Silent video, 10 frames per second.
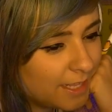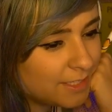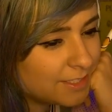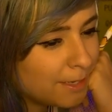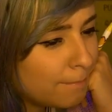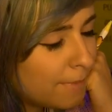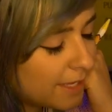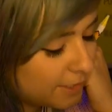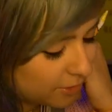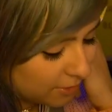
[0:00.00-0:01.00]
And some
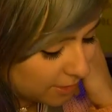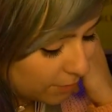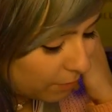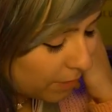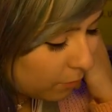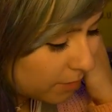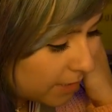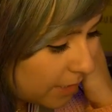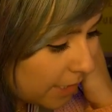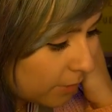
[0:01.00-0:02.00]
managers, like when I worked
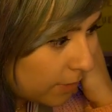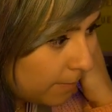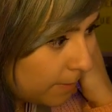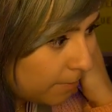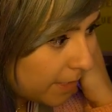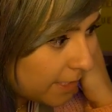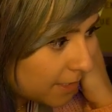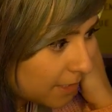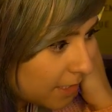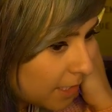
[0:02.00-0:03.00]
at that creepy
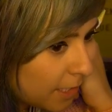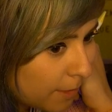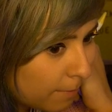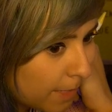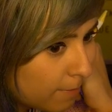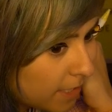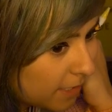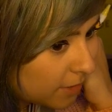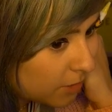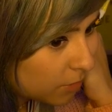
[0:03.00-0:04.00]
place, my
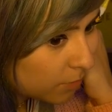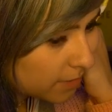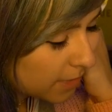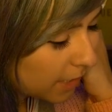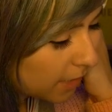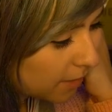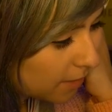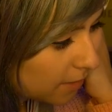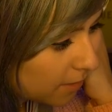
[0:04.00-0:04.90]
manager was like,